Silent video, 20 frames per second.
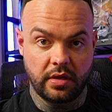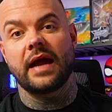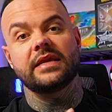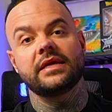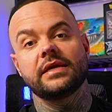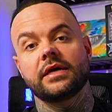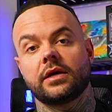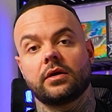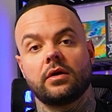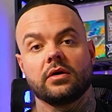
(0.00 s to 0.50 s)
and
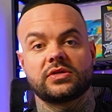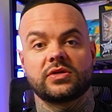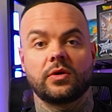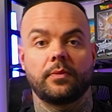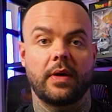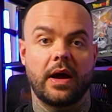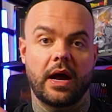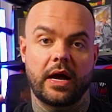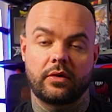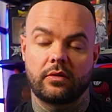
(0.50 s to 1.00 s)
you can also
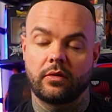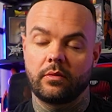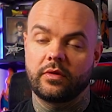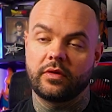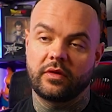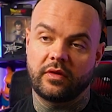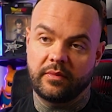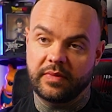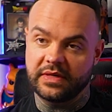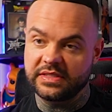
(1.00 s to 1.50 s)
partner up with
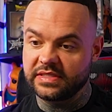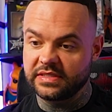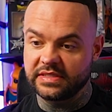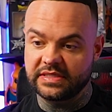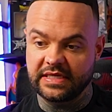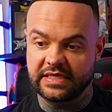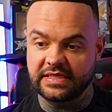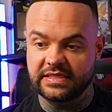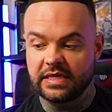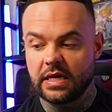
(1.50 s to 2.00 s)
other
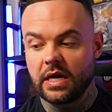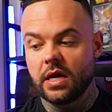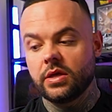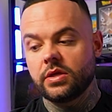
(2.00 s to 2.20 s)
businesses.